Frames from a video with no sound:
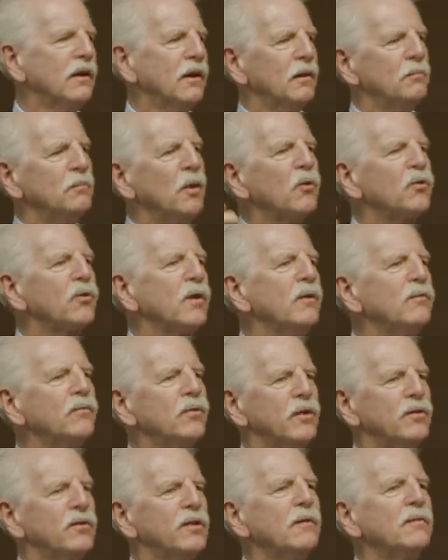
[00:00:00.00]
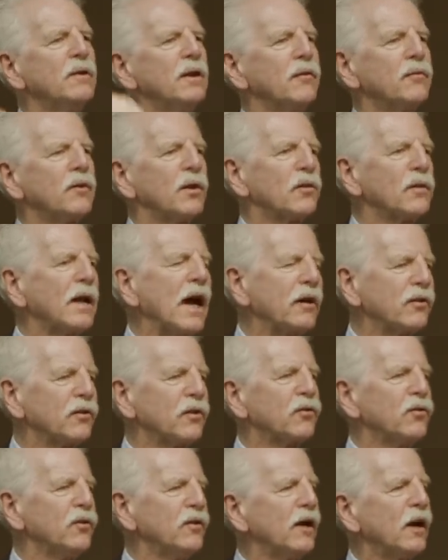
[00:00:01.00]
And most infants, even if they're
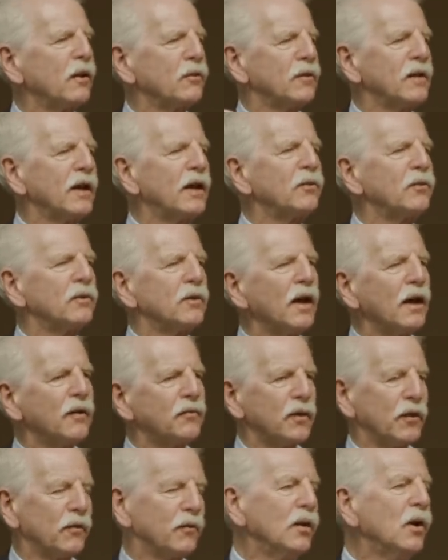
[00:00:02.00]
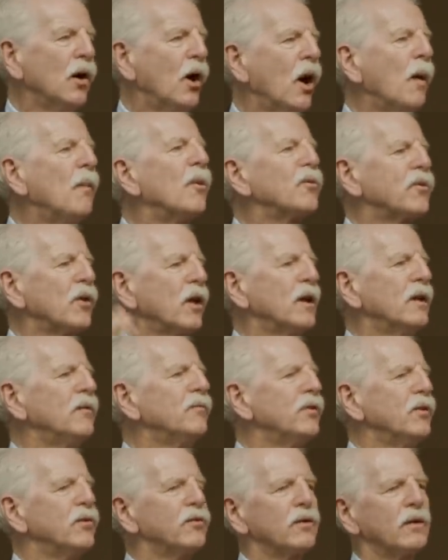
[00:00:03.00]
lactose intolerant later in life, they're almost all
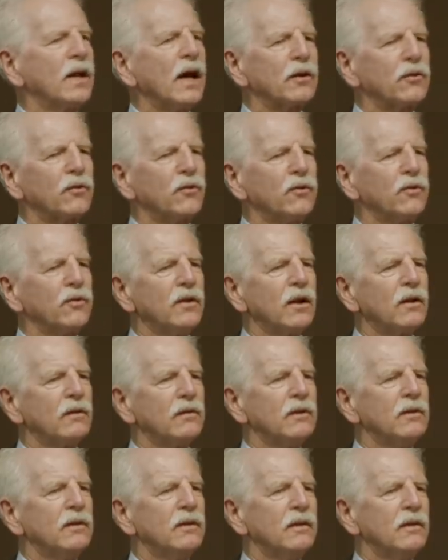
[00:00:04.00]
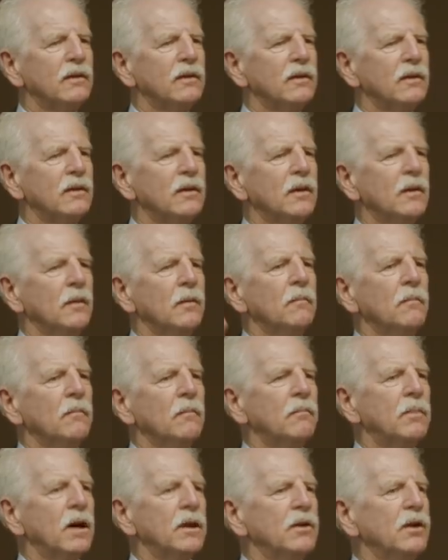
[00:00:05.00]
infants are lactose intolerant.
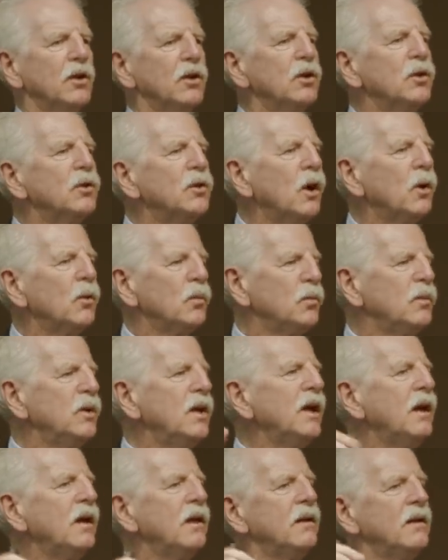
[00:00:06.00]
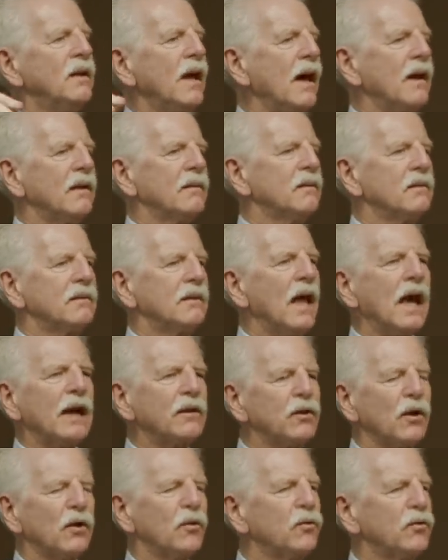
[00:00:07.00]
But you don't need that
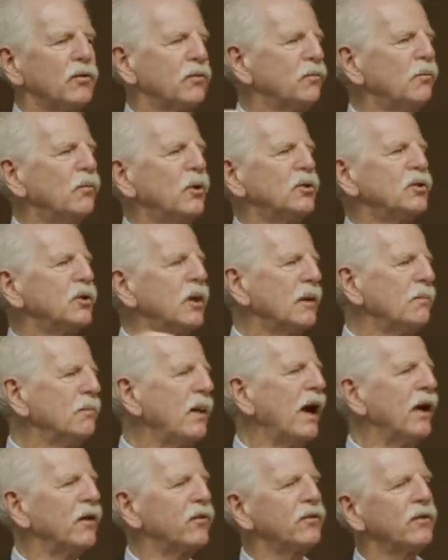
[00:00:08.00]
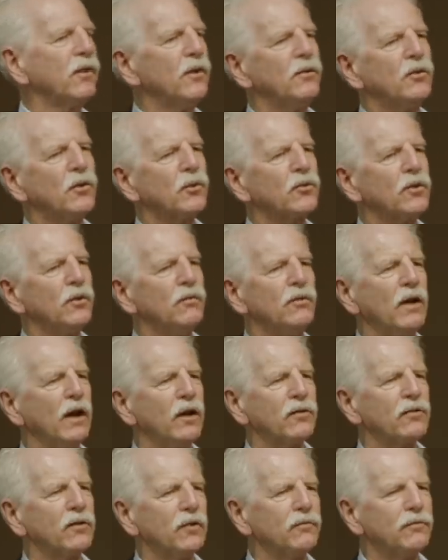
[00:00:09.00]
lactose once you get past the nursing
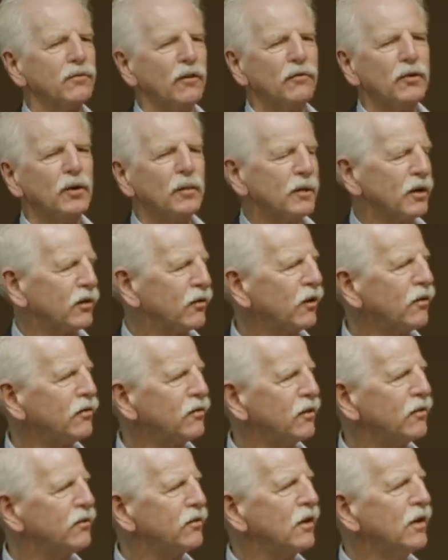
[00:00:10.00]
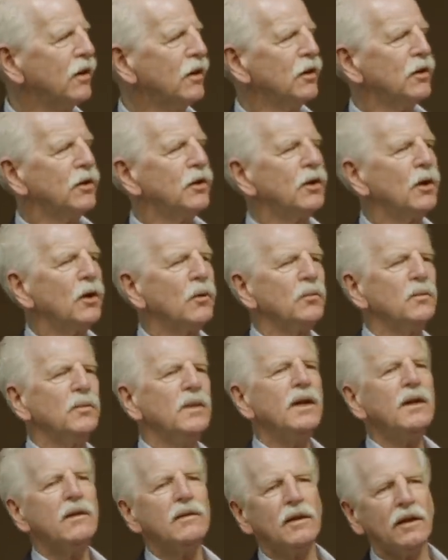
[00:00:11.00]
phase of, of human existence. You don't
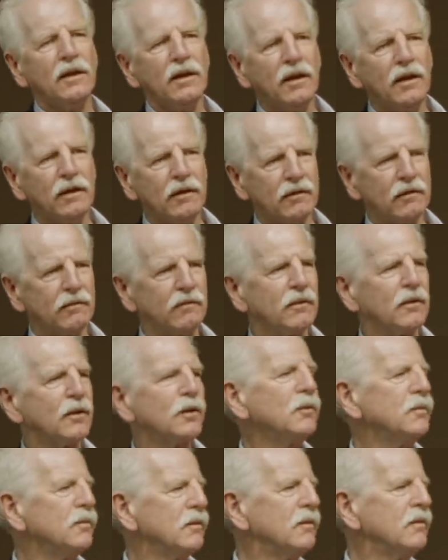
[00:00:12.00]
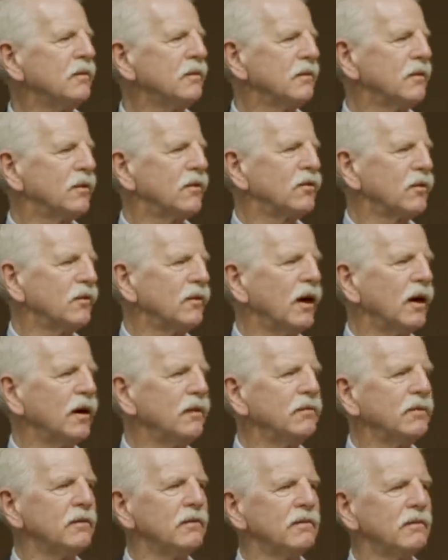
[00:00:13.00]
need to eat gluten to
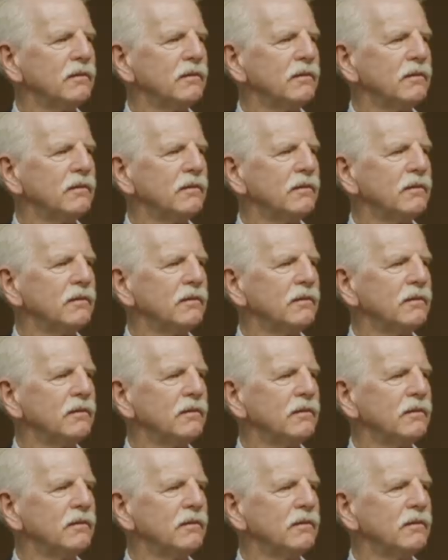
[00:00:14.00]
survive.